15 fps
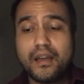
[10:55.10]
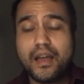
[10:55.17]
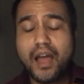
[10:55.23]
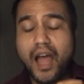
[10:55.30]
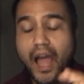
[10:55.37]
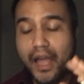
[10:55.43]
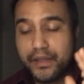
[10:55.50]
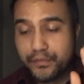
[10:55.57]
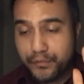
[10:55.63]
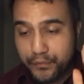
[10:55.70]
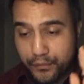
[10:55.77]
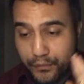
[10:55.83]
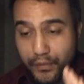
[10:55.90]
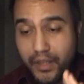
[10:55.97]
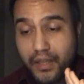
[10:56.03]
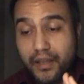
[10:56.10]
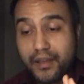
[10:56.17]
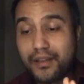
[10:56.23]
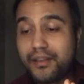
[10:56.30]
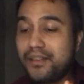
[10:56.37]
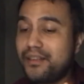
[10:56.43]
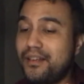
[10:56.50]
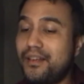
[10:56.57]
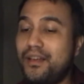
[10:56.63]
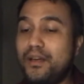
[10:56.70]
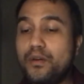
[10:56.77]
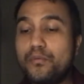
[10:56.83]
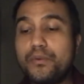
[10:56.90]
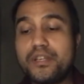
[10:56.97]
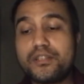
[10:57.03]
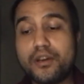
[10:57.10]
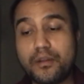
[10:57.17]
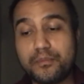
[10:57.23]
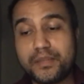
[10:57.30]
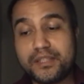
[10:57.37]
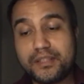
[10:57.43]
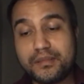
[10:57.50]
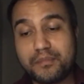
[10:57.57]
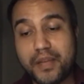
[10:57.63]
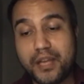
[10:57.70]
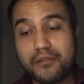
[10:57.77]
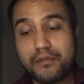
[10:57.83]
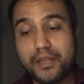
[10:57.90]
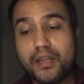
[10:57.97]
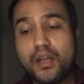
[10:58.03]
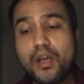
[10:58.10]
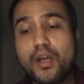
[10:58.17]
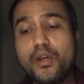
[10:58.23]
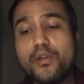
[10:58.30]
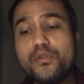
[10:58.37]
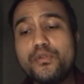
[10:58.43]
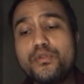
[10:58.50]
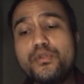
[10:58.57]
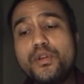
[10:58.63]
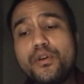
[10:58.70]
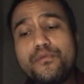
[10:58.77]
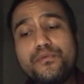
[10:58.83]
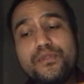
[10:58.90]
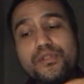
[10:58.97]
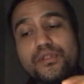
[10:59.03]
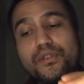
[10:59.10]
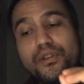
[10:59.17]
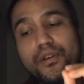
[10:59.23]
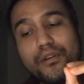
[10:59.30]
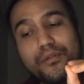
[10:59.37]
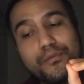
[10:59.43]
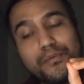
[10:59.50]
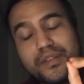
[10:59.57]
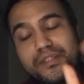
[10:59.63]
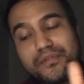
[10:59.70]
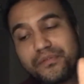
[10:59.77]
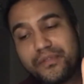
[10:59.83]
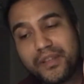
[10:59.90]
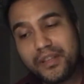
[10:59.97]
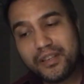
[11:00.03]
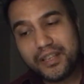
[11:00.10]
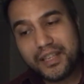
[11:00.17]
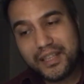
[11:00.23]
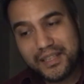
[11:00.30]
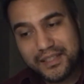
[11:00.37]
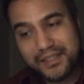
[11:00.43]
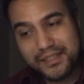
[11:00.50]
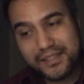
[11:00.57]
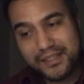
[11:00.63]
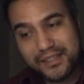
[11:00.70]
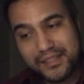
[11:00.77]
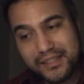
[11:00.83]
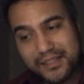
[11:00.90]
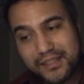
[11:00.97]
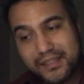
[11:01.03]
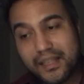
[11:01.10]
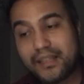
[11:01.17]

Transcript: I fear, went on Mrs. Mannering. Don't know what fear is, said